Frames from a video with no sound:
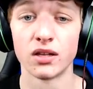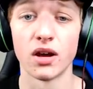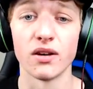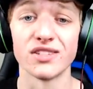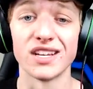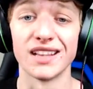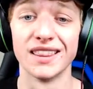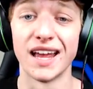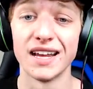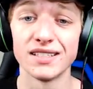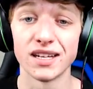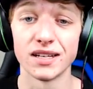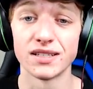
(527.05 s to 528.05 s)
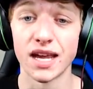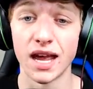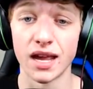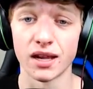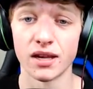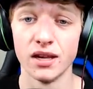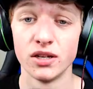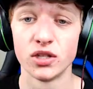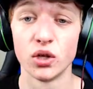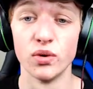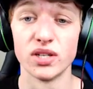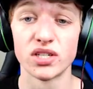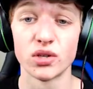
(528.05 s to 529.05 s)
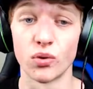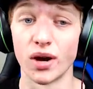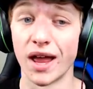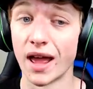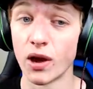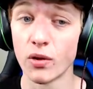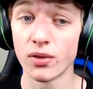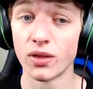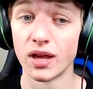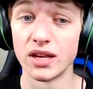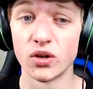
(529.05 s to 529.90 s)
causing light attack to restore health